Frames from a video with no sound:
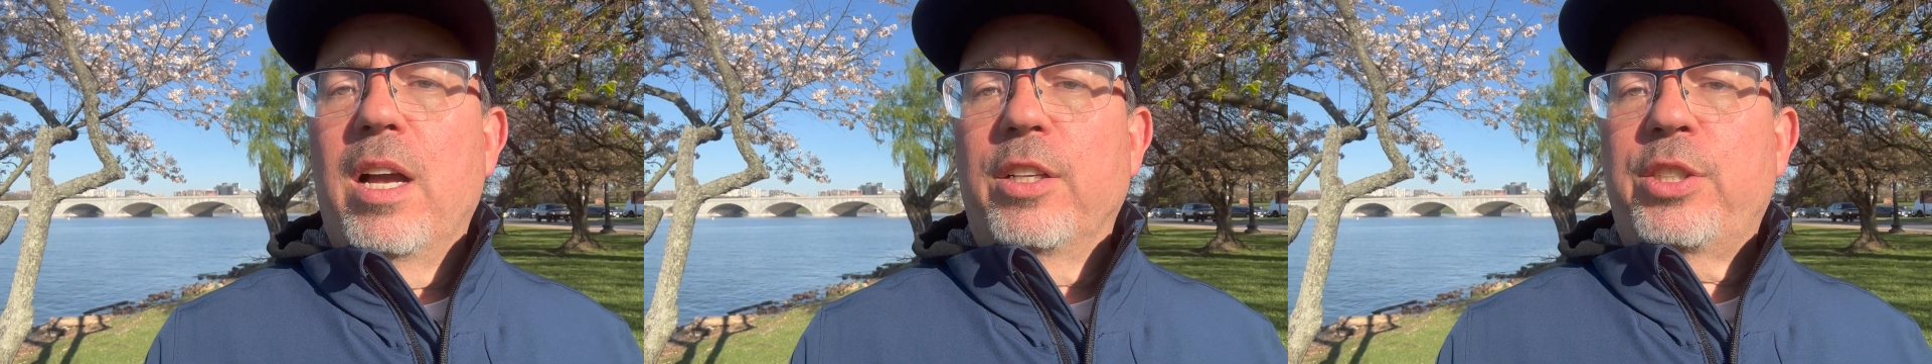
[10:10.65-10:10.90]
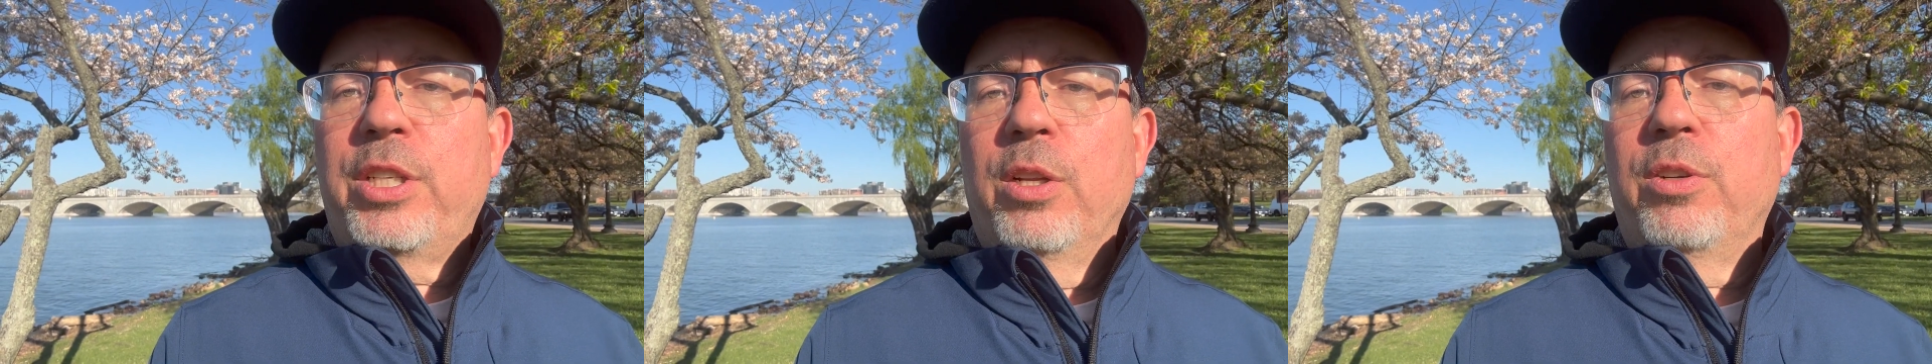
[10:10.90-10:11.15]

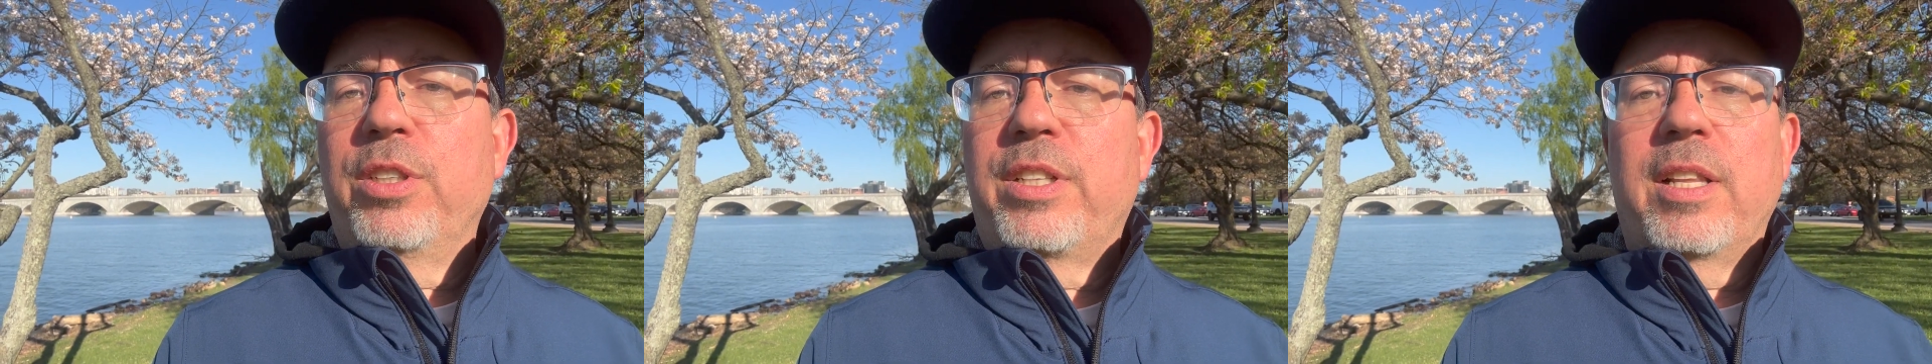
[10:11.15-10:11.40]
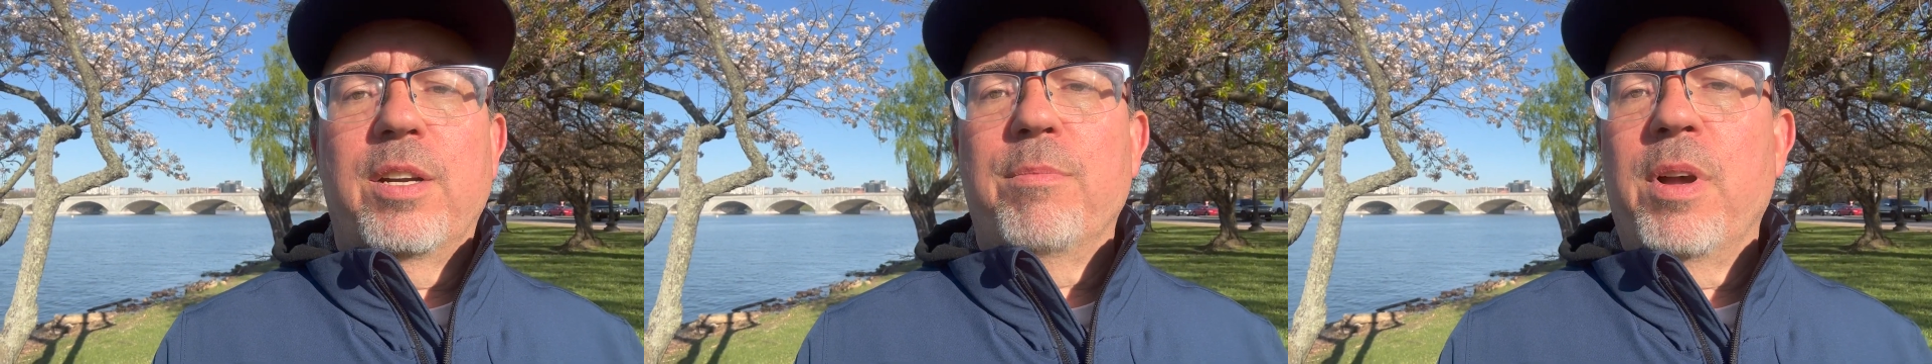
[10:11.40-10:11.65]
children
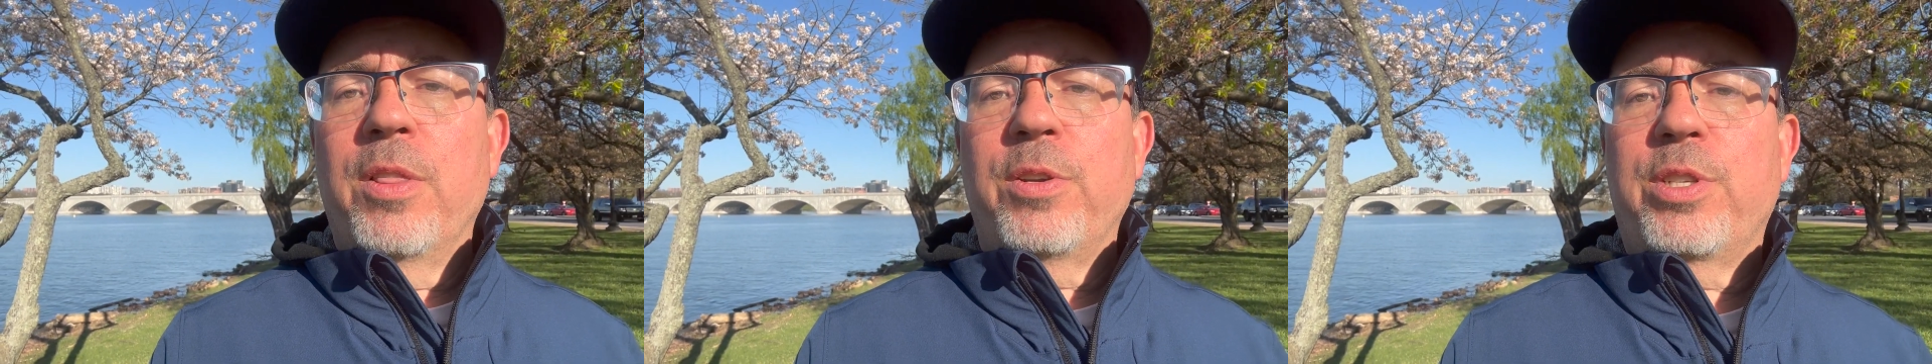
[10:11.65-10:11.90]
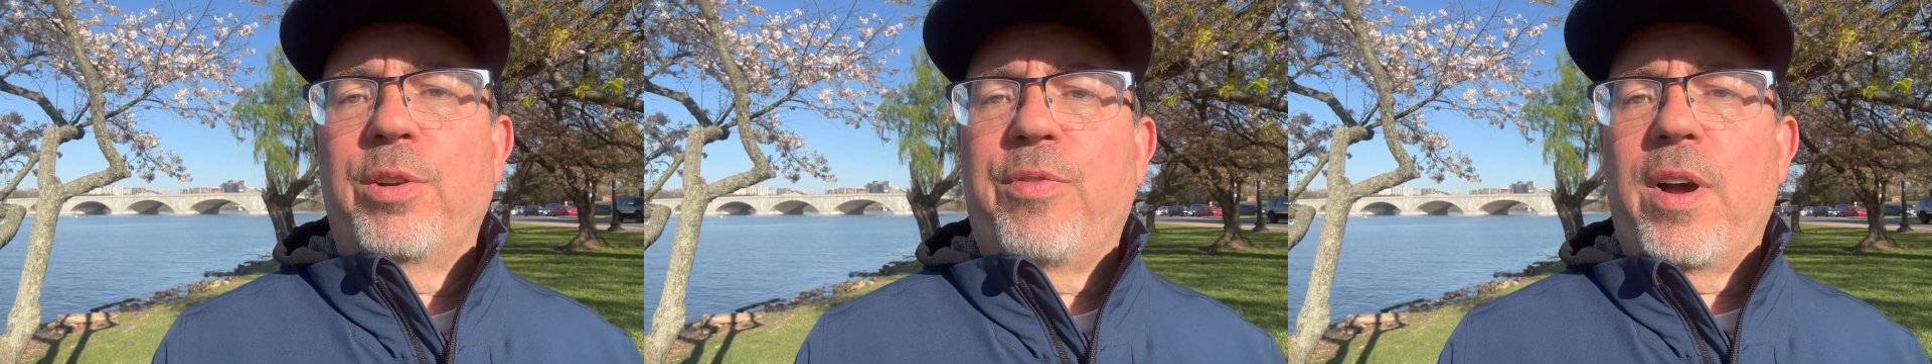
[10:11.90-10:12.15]
to their
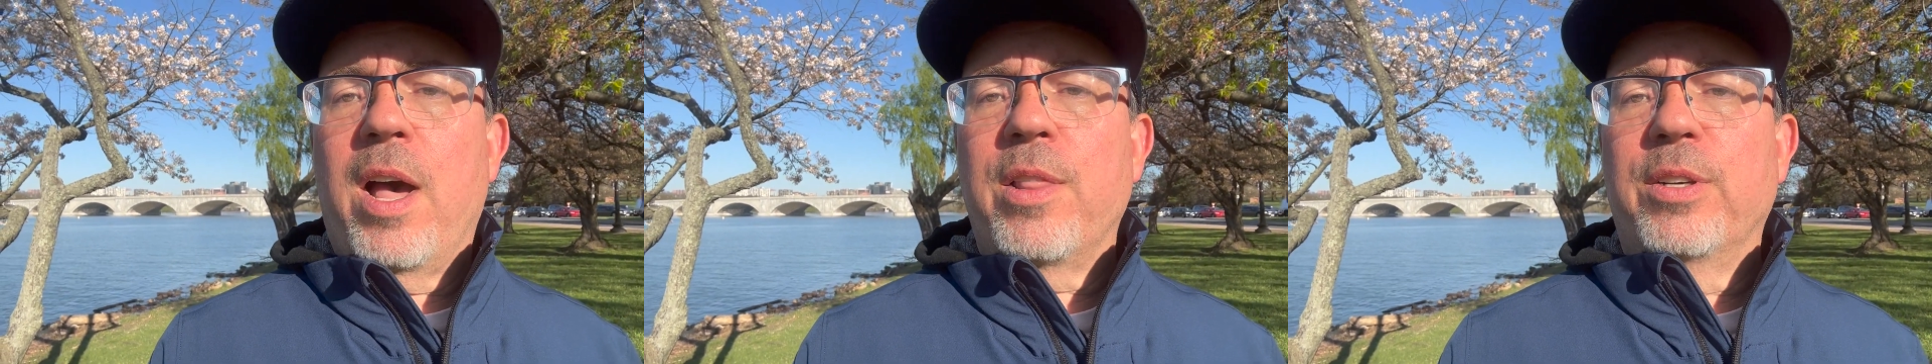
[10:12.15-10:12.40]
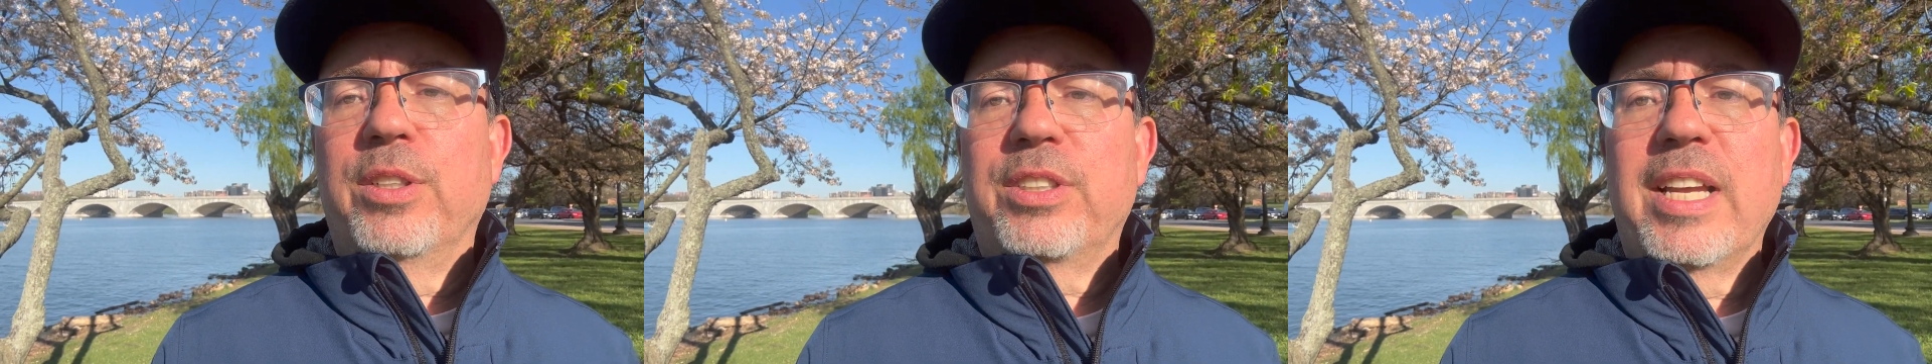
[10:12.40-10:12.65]
mothers and
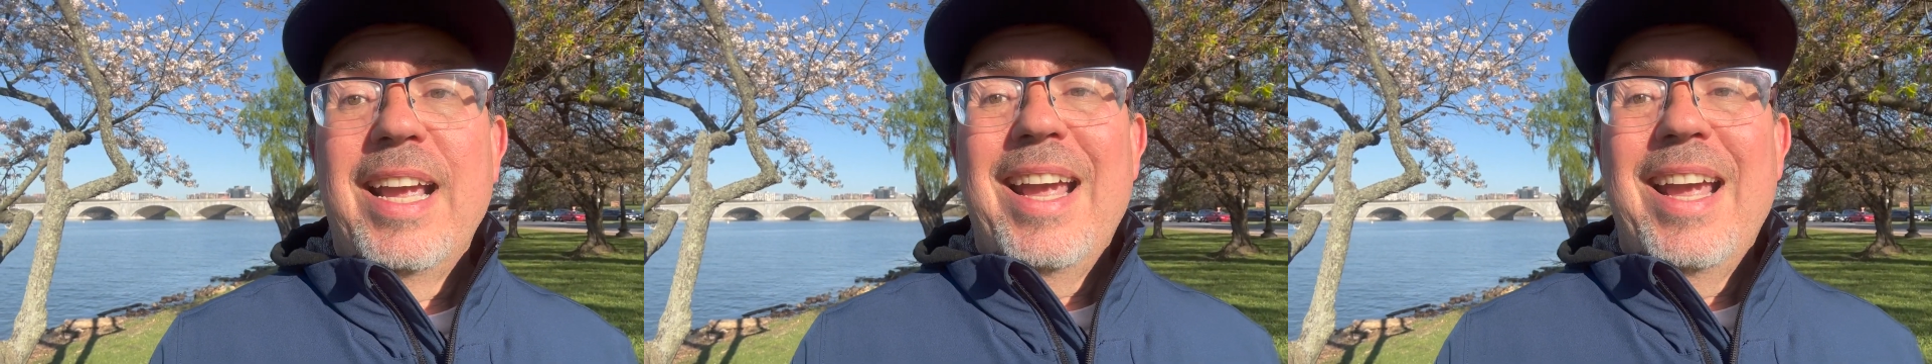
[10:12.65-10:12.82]
fathers,